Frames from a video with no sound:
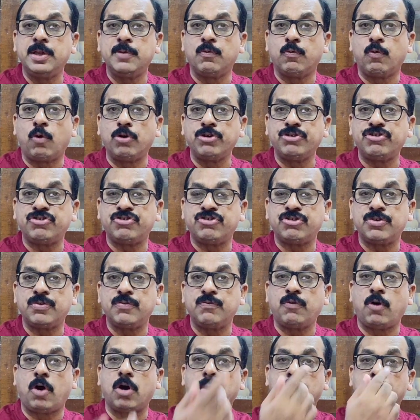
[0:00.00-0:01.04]
the watch
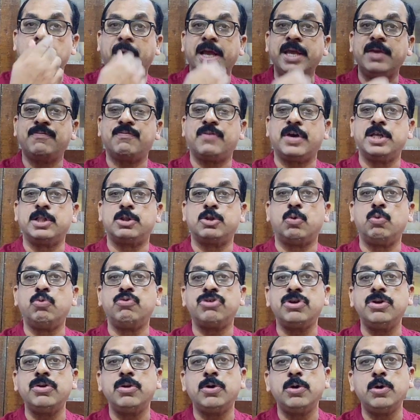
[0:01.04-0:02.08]
for my
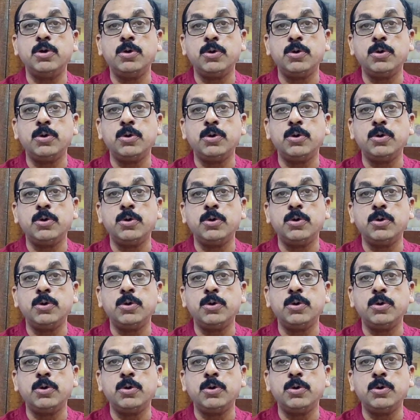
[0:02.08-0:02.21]
5,000